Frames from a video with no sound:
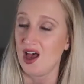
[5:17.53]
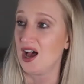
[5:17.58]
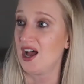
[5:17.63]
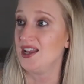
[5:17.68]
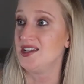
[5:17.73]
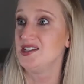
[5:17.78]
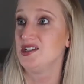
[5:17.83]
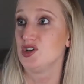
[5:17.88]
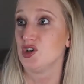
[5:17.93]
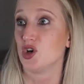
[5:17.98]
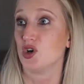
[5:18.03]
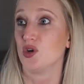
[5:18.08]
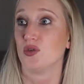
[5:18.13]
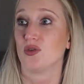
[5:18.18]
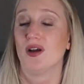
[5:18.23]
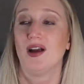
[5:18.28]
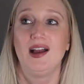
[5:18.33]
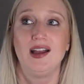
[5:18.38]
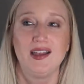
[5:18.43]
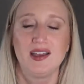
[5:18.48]
I didn't
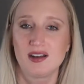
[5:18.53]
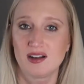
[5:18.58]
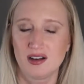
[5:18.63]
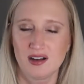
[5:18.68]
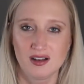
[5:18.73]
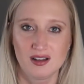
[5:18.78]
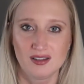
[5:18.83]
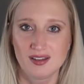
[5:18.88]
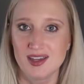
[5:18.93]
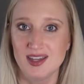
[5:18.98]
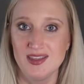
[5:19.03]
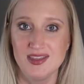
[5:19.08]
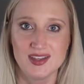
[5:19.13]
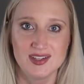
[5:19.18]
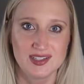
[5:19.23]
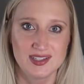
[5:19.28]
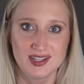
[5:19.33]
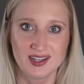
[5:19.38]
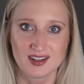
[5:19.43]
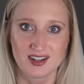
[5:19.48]
cry at all in the
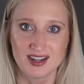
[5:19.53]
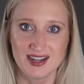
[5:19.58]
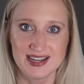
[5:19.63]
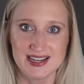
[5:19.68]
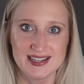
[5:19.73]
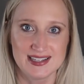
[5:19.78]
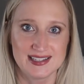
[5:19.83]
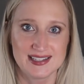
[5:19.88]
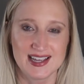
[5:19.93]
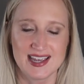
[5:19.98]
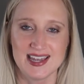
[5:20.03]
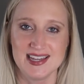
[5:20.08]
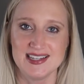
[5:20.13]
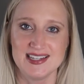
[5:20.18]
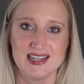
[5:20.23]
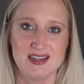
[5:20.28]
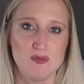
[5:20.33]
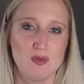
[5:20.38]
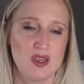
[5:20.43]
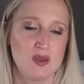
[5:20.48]
series. It
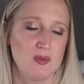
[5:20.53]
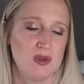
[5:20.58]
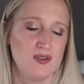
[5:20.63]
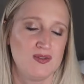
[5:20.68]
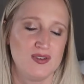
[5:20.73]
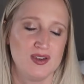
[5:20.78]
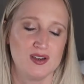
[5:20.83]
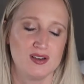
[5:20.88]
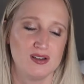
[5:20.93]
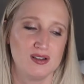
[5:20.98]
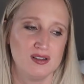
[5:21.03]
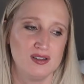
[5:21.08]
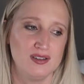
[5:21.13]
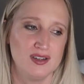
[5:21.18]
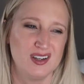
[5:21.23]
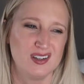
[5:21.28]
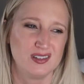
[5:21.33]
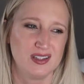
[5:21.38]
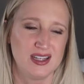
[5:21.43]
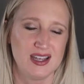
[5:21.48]
didn't make me feel
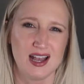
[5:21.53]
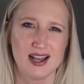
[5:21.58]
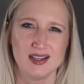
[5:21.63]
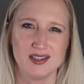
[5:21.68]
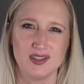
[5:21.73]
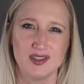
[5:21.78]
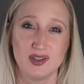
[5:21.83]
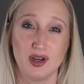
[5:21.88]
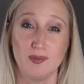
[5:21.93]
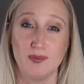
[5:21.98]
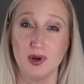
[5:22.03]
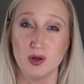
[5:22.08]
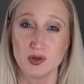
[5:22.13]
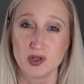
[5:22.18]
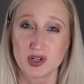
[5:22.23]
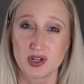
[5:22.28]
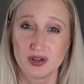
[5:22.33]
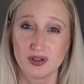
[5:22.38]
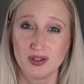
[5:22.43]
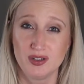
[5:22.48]
nearly as
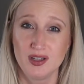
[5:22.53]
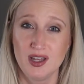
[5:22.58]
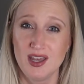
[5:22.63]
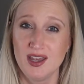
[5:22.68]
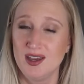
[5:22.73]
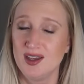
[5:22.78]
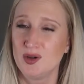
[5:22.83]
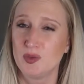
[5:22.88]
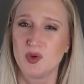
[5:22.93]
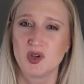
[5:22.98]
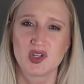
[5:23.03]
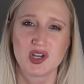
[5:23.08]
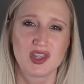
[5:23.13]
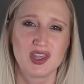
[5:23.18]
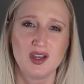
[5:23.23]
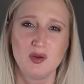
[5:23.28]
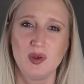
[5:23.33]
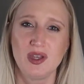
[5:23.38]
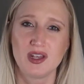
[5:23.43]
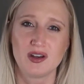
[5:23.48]
emotional, which I
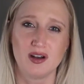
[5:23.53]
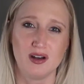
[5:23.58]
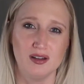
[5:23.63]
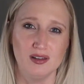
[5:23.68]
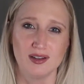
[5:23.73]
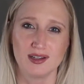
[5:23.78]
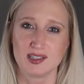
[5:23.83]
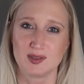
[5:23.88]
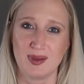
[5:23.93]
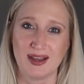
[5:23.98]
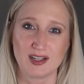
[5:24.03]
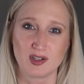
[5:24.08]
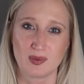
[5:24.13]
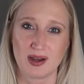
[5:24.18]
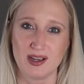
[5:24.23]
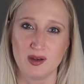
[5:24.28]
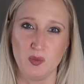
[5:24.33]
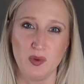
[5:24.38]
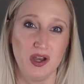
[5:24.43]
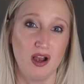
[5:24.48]
think we can all expect,
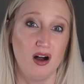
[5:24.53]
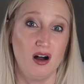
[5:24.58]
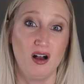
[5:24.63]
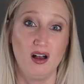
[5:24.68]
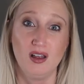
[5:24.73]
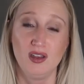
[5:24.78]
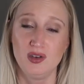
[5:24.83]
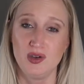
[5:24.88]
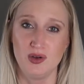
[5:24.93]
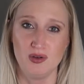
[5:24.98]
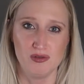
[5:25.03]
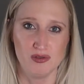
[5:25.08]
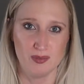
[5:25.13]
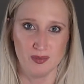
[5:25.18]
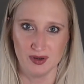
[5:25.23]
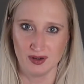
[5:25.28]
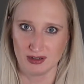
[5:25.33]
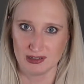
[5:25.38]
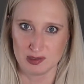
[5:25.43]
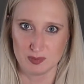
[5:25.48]
right? We all know the
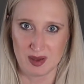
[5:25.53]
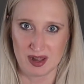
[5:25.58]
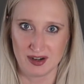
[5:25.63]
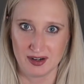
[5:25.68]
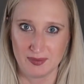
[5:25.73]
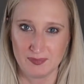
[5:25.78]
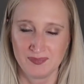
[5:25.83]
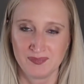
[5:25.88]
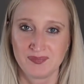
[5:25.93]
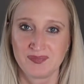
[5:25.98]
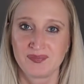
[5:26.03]
book is better.